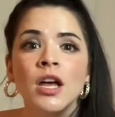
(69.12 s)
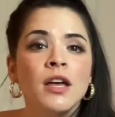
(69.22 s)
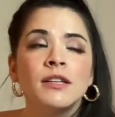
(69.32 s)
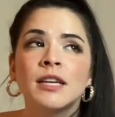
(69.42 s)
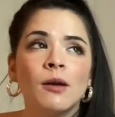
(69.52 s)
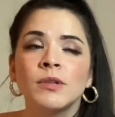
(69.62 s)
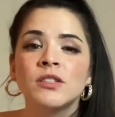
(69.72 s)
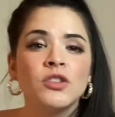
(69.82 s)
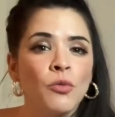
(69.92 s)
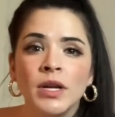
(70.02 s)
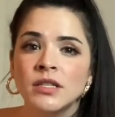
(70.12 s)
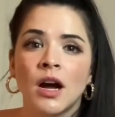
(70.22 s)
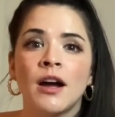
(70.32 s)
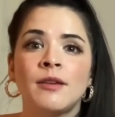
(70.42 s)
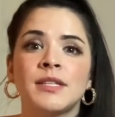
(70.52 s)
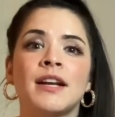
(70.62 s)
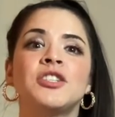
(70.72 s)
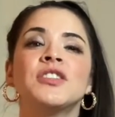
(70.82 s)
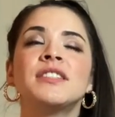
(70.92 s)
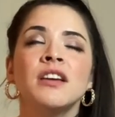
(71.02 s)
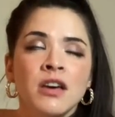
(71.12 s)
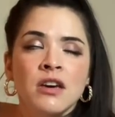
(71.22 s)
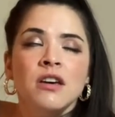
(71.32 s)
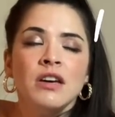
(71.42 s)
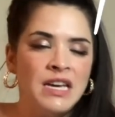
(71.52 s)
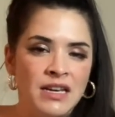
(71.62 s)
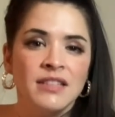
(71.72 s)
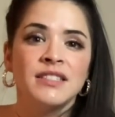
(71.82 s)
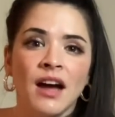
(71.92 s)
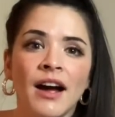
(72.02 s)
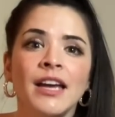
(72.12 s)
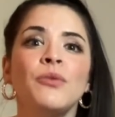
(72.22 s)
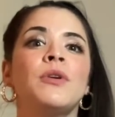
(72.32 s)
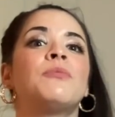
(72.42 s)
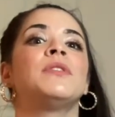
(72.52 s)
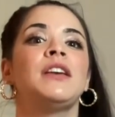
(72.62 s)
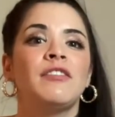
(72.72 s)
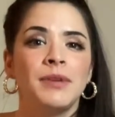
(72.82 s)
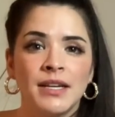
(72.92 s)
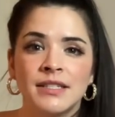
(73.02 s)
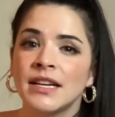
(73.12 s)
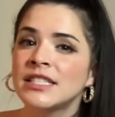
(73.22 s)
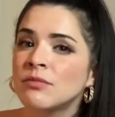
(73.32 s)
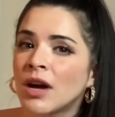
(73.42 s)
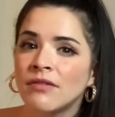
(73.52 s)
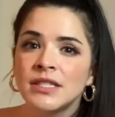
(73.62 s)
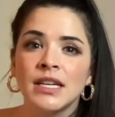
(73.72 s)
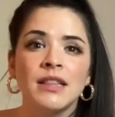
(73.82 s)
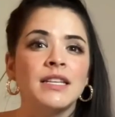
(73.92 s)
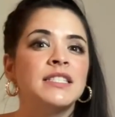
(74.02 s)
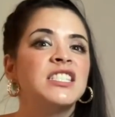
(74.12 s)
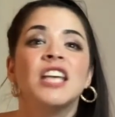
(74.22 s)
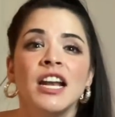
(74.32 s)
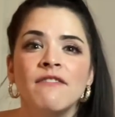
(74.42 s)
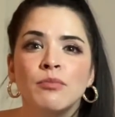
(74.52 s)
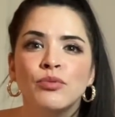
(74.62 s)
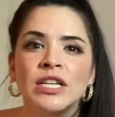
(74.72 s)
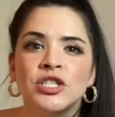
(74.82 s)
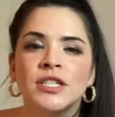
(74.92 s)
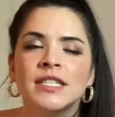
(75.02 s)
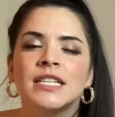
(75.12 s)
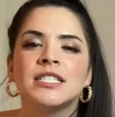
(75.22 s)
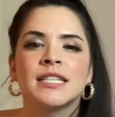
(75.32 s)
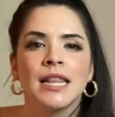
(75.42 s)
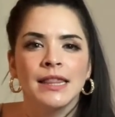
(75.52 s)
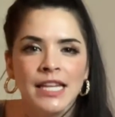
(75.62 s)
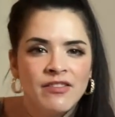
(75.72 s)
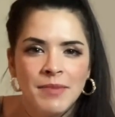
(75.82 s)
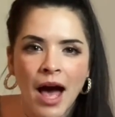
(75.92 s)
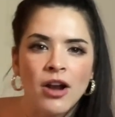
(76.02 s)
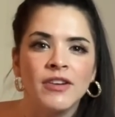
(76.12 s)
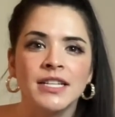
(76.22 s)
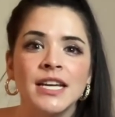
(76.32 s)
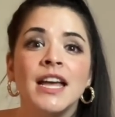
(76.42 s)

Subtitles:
This happens so many times and I just sigh with relief because thanks to privacy, these son of a breaches can just leave me out of it.